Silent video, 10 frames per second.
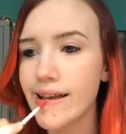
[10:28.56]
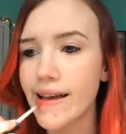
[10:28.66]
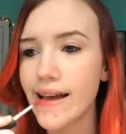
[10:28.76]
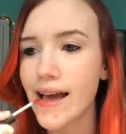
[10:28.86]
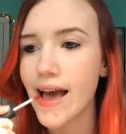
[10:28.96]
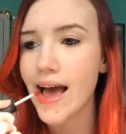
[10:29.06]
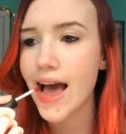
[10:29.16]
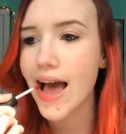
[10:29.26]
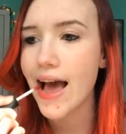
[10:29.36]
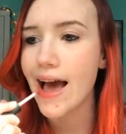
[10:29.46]

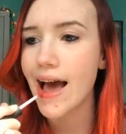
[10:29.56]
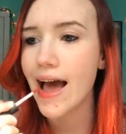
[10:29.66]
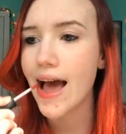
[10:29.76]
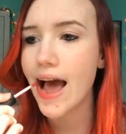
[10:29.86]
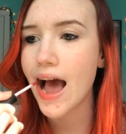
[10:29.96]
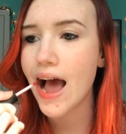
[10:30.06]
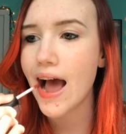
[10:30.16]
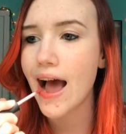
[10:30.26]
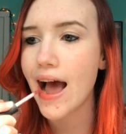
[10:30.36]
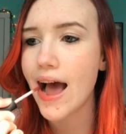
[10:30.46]

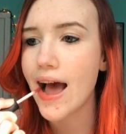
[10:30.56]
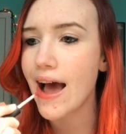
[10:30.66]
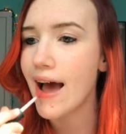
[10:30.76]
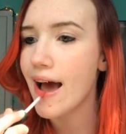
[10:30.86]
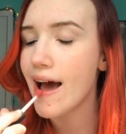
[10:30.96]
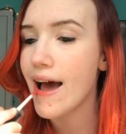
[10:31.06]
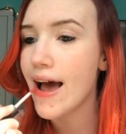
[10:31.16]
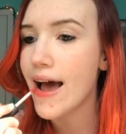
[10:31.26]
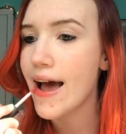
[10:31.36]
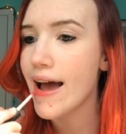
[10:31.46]

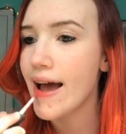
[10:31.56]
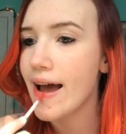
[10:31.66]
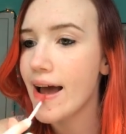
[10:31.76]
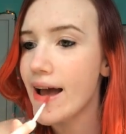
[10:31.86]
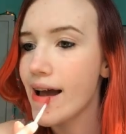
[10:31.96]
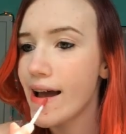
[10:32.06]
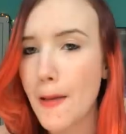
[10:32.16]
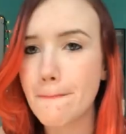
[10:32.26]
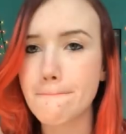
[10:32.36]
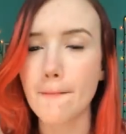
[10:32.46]
[no speech]